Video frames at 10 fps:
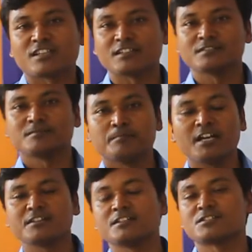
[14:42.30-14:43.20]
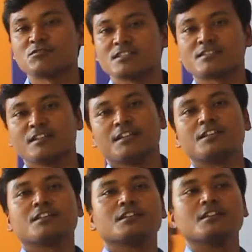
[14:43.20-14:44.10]
thing, my dear students,
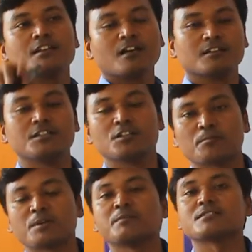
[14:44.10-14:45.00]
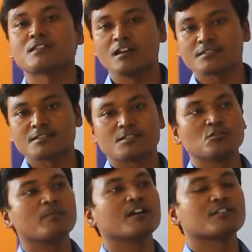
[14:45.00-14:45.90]
in your previous classes
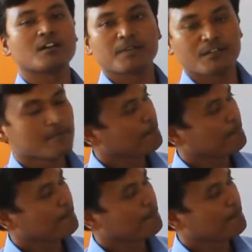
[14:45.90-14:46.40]
you might have read,